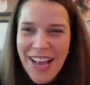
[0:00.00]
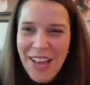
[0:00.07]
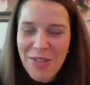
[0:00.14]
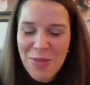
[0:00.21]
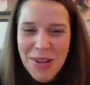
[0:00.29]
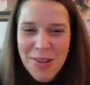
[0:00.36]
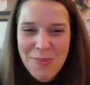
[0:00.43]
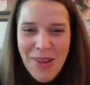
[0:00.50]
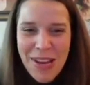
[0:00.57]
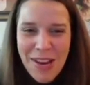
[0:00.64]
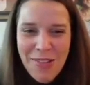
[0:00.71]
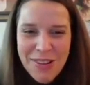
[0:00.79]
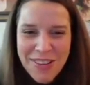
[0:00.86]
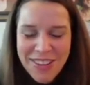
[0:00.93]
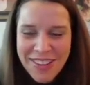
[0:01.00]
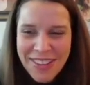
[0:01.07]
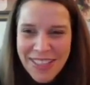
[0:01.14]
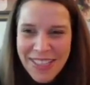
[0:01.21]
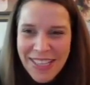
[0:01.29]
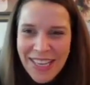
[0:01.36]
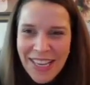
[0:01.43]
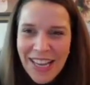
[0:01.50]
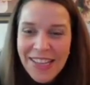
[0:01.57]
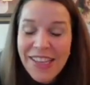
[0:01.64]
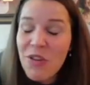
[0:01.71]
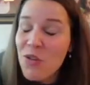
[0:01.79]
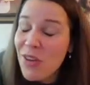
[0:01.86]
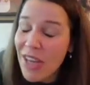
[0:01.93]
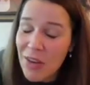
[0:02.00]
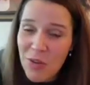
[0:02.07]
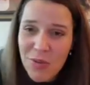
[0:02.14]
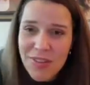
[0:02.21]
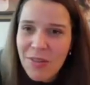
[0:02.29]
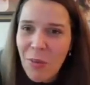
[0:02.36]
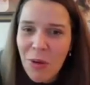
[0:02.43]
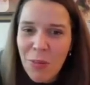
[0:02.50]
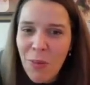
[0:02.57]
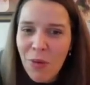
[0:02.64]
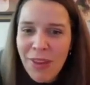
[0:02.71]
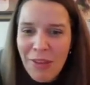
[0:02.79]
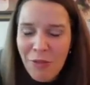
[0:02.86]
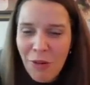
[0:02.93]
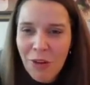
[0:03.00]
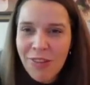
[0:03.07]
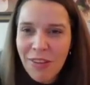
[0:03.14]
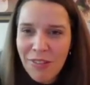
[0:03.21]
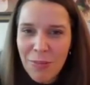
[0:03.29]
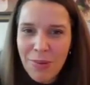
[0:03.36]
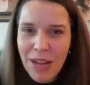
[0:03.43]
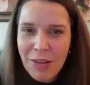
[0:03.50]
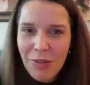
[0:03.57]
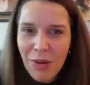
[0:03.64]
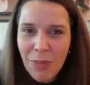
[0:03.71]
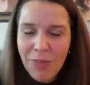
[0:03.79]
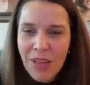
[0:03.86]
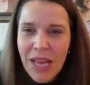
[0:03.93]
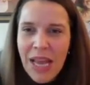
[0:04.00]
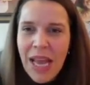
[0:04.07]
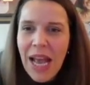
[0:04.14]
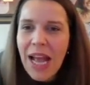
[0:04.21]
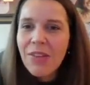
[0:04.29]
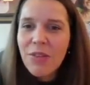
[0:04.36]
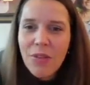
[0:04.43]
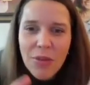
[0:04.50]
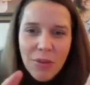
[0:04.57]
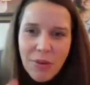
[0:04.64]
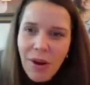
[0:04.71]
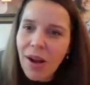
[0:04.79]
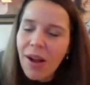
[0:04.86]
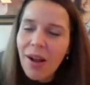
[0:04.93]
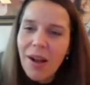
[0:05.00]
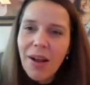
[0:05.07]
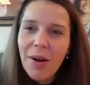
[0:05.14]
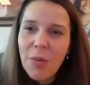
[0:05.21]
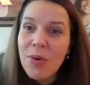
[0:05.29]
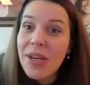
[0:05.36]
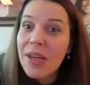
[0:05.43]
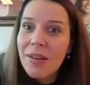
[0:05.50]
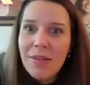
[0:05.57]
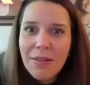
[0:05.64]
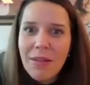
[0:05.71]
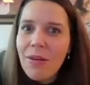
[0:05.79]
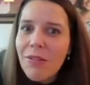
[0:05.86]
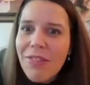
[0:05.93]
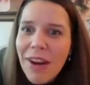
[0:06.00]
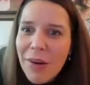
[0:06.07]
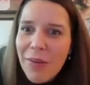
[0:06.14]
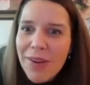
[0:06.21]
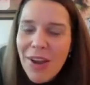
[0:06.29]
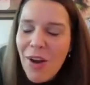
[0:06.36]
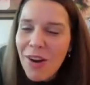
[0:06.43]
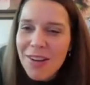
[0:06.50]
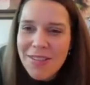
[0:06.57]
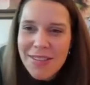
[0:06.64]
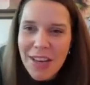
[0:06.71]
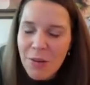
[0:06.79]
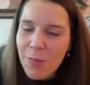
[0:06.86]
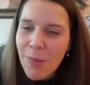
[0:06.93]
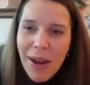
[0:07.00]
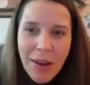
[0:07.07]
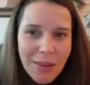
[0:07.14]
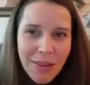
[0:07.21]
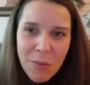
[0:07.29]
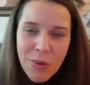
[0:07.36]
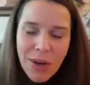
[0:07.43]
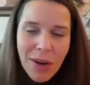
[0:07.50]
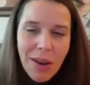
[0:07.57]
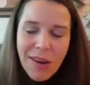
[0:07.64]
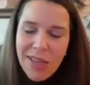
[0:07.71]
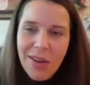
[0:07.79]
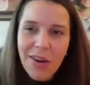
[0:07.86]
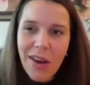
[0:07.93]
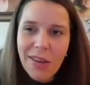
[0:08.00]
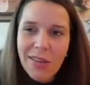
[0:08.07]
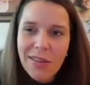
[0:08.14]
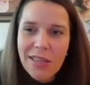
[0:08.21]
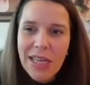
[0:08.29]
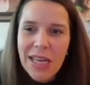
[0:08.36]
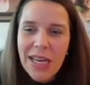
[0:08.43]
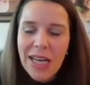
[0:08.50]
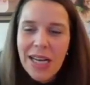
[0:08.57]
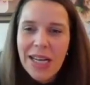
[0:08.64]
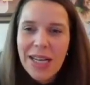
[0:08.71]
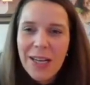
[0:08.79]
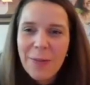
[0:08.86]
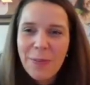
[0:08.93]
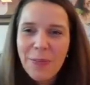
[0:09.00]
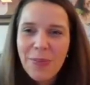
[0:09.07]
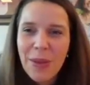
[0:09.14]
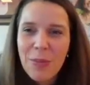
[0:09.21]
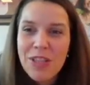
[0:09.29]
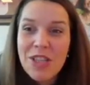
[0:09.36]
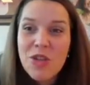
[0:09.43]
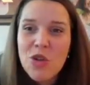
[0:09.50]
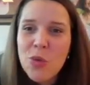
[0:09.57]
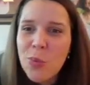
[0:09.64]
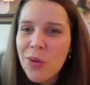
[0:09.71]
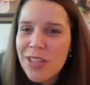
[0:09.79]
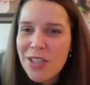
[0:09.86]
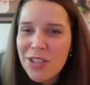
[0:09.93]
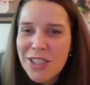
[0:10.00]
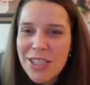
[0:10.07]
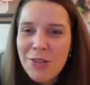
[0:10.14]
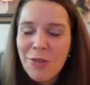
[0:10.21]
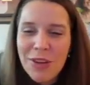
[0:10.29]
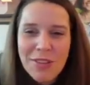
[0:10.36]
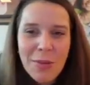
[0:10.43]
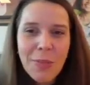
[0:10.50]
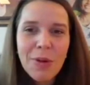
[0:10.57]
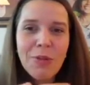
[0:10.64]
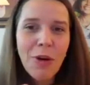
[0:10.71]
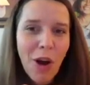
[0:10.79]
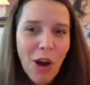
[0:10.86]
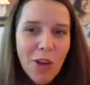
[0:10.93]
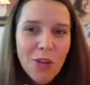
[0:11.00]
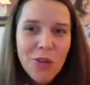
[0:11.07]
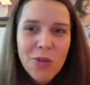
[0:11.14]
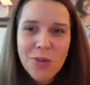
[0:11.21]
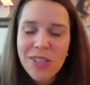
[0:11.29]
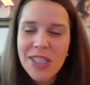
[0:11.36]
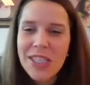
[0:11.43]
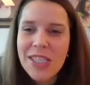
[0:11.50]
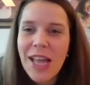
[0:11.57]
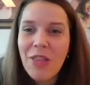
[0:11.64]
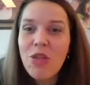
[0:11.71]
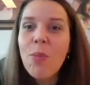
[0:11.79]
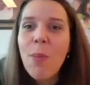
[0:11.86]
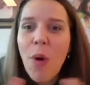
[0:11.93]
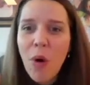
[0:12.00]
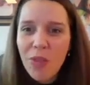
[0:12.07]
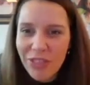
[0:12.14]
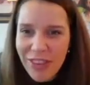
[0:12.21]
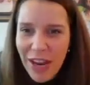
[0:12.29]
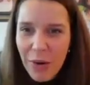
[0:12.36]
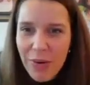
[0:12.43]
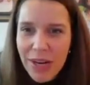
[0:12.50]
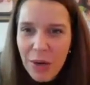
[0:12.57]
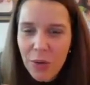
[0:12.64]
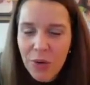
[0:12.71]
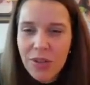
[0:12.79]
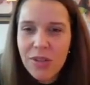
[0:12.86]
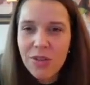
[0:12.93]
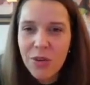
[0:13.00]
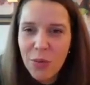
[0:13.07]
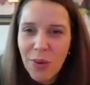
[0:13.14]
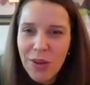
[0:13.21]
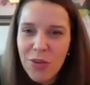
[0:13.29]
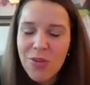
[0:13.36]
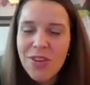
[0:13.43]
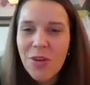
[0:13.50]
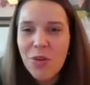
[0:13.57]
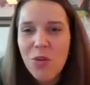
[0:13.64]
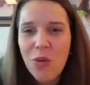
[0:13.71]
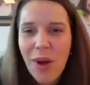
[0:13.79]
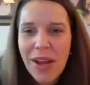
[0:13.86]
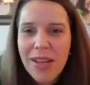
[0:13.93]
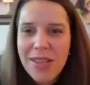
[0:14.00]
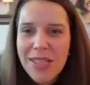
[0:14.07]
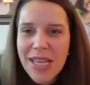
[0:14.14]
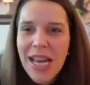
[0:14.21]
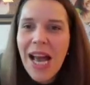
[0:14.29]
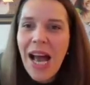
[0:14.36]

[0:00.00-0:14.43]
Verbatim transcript: as well, my avatar. And then you can use it on more than 4,000 platforms. And so we're still a very early stage pilot and we're learning a lot. But it's super interesting, for example, for us to see that the more daring look, the one you see on the right,